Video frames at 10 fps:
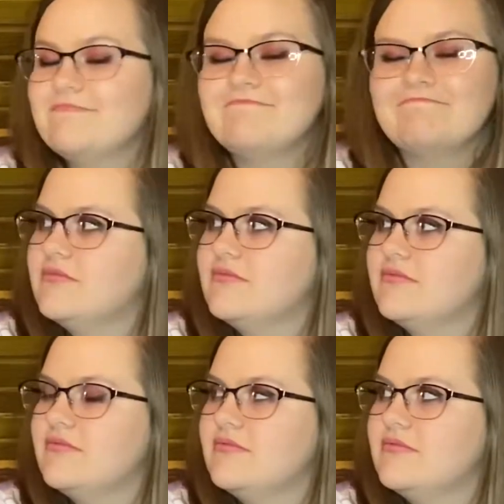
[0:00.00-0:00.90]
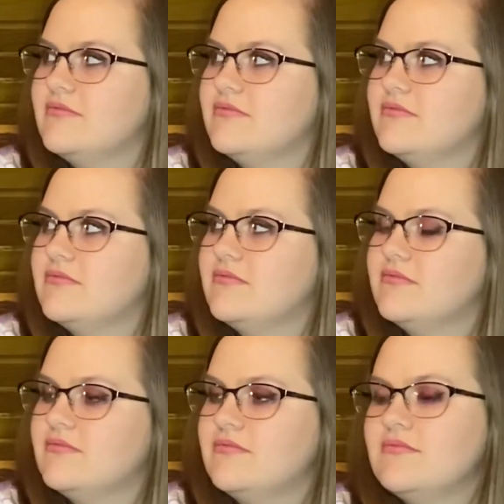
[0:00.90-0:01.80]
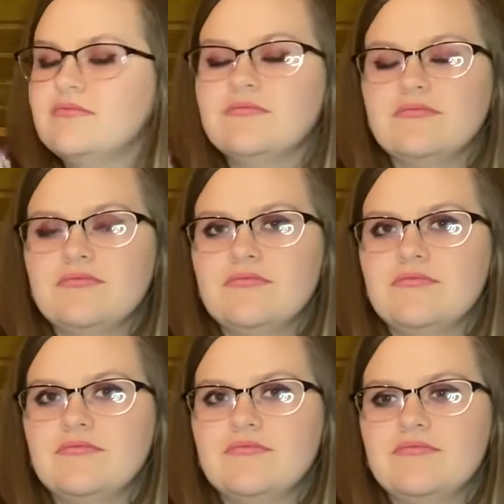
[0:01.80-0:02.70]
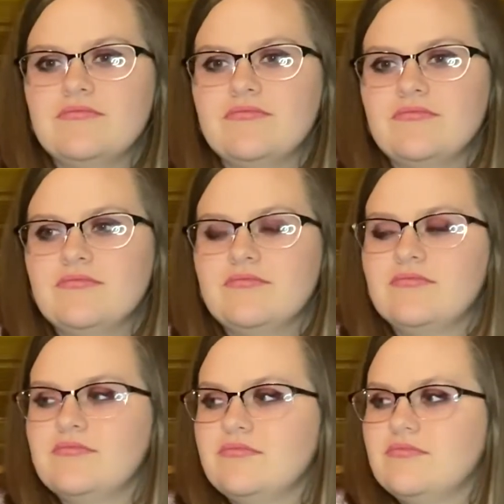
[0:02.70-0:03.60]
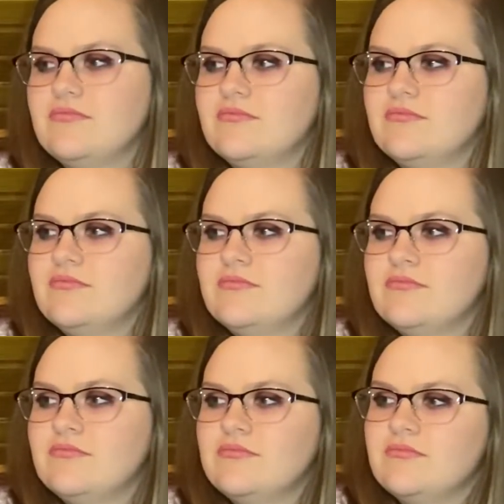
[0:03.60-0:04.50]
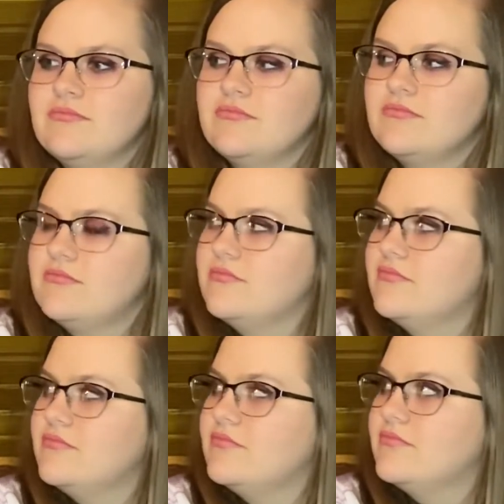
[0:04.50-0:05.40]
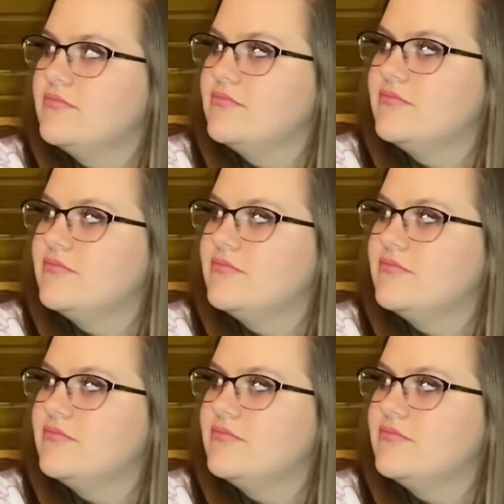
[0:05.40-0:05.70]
(not speaking)